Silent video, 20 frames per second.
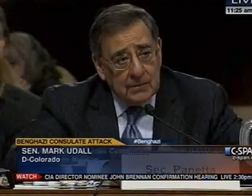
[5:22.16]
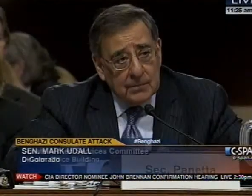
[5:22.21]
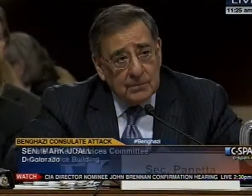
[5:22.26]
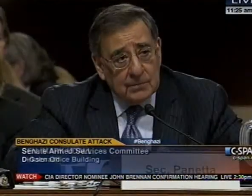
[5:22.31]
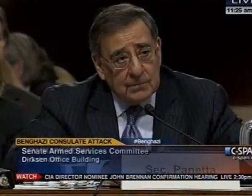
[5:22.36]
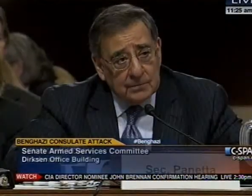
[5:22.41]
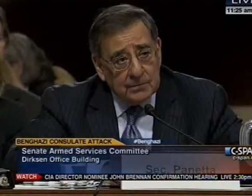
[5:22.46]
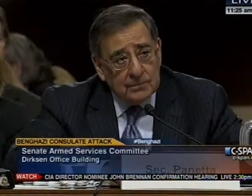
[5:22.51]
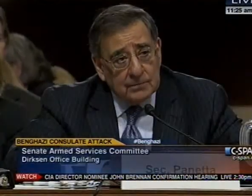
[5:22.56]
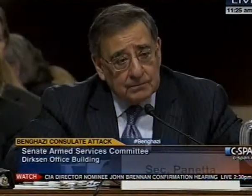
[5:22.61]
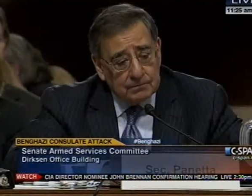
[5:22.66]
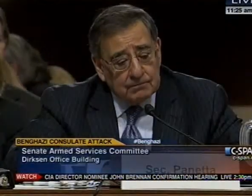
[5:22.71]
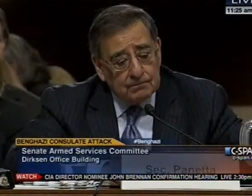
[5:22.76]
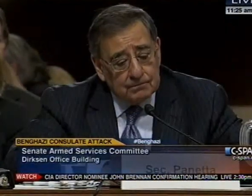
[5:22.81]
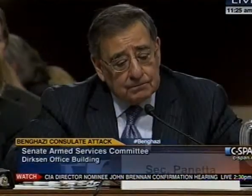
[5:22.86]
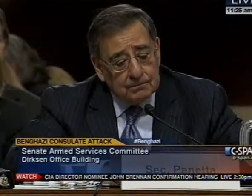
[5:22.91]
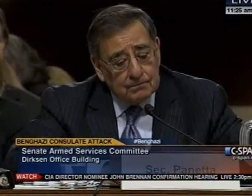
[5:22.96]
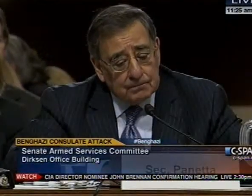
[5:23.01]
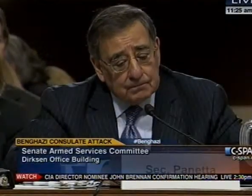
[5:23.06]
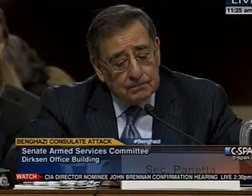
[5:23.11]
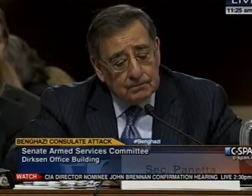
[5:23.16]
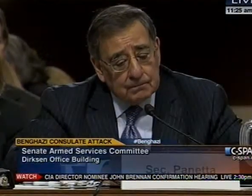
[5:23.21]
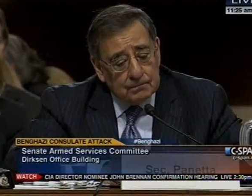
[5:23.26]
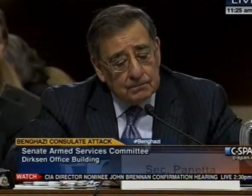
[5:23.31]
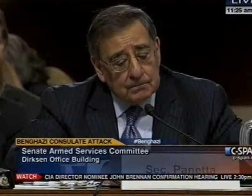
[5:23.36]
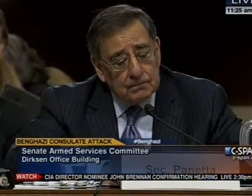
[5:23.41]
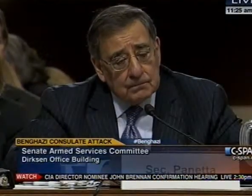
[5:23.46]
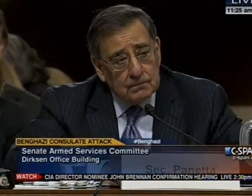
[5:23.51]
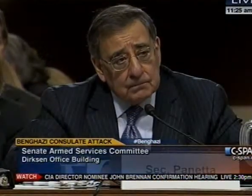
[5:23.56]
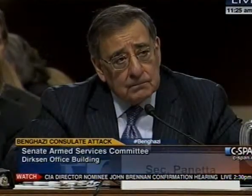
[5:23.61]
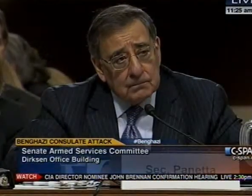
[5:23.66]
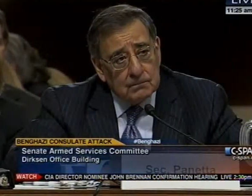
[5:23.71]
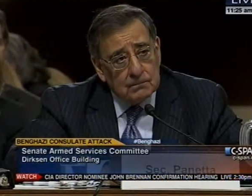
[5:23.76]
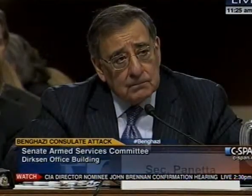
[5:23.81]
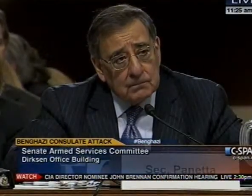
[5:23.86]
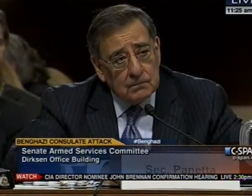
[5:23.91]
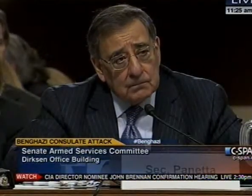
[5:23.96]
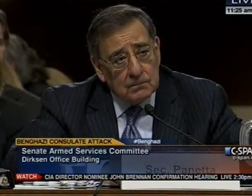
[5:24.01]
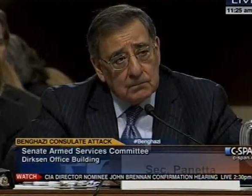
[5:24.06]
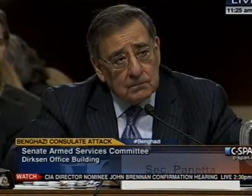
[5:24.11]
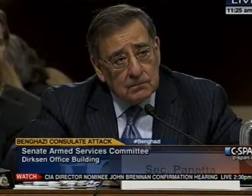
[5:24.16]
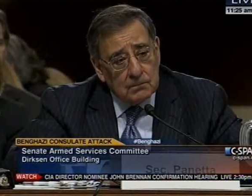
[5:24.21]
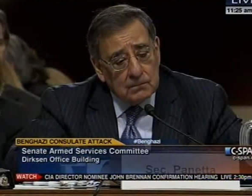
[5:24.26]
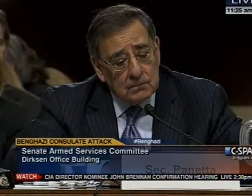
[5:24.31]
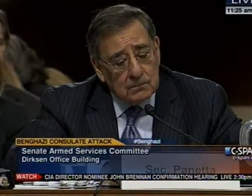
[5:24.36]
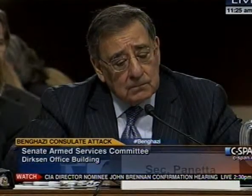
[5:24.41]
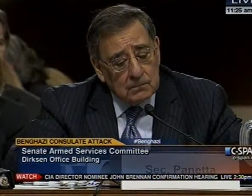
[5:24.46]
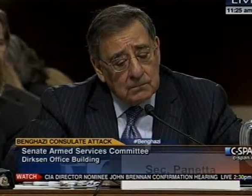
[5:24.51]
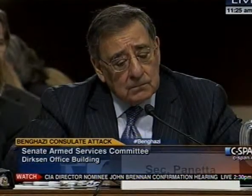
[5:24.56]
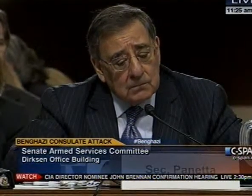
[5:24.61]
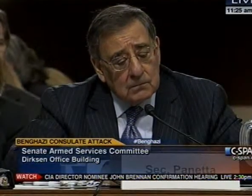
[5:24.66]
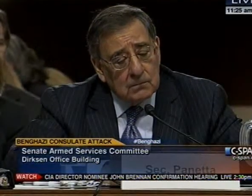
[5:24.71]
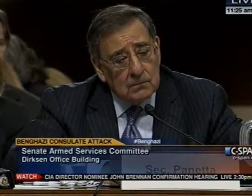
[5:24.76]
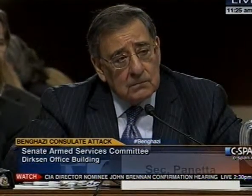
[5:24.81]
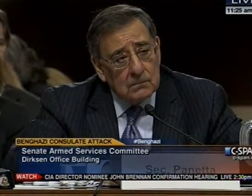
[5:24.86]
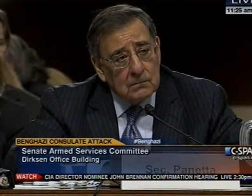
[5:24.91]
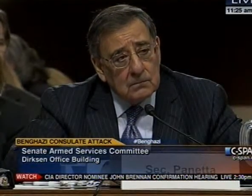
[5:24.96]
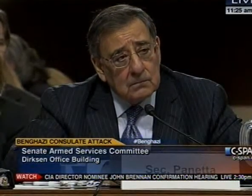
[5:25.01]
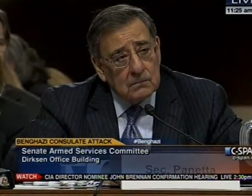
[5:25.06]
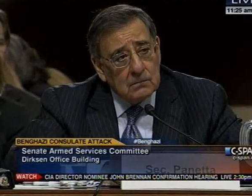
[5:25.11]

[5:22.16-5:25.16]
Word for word: Yeah. Could I turn, since you're here, and I know uh,